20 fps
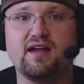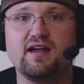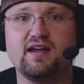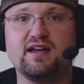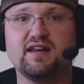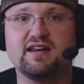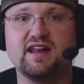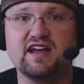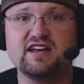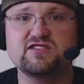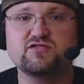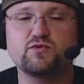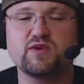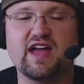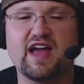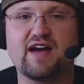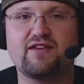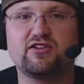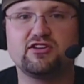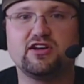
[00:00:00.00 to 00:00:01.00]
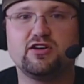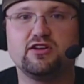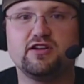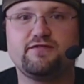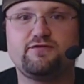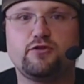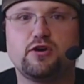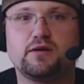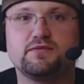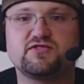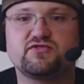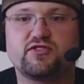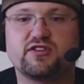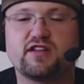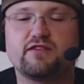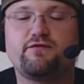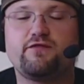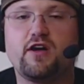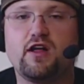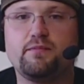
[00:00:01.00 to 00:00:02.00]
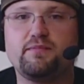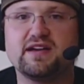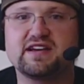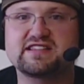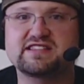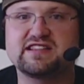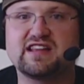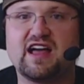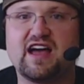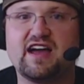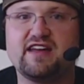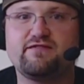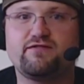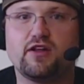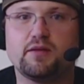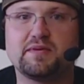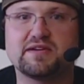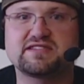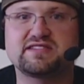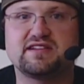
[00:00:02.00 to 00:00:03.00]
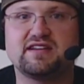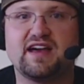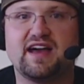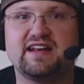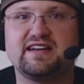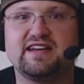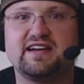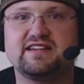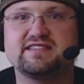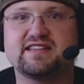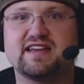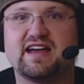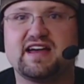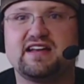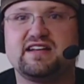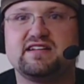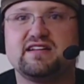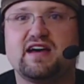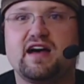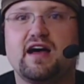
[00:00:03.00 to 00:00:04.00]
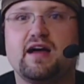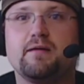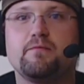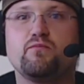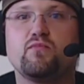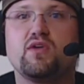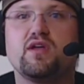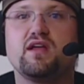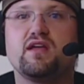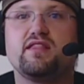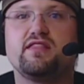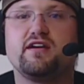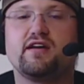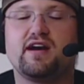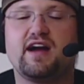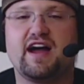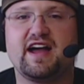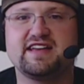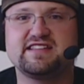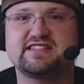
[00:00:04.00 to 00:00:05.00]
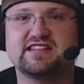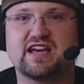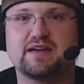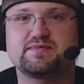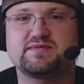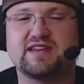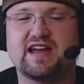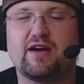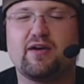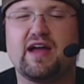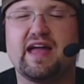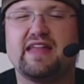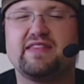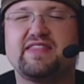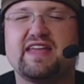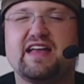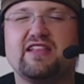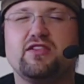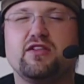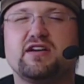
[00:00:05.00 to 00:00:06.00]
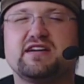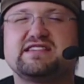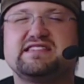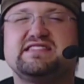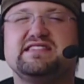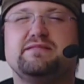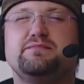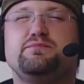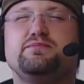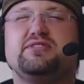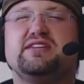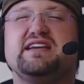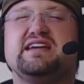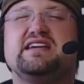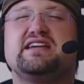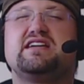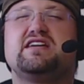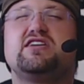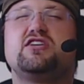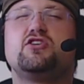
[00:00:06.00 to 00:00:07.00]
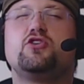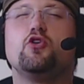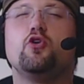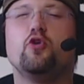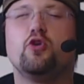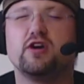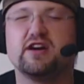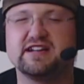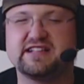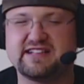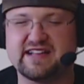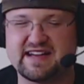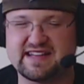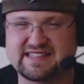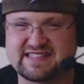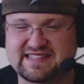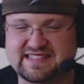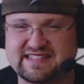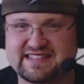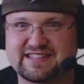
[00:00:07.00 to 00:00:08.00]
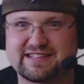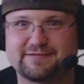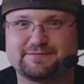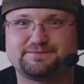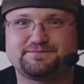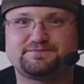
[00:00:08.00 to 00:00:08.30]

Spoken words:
Next, we have Alola forms for the Vulpix line, Vulpix and Ninetales, and they're ice types now, and they look simply gorgeous.